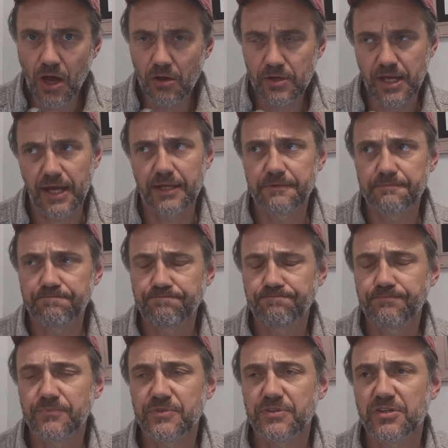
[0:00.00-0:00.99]
Okay,
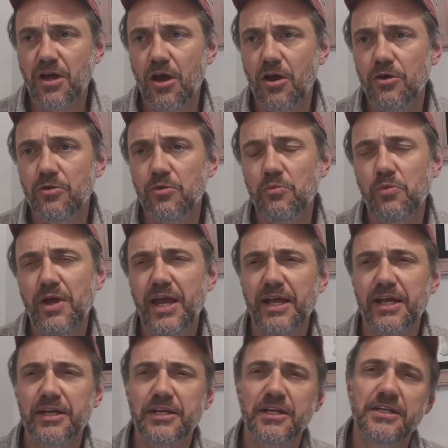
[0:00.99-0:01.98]
so
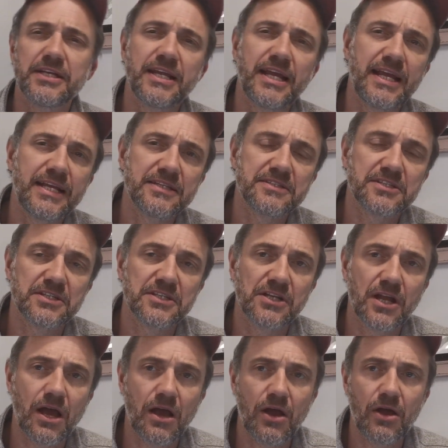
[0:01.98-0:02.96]
we're going to need to
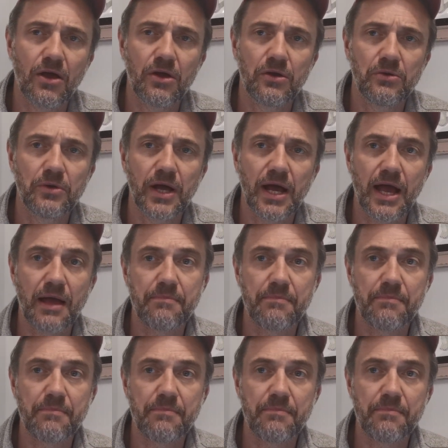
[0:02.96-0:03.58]
know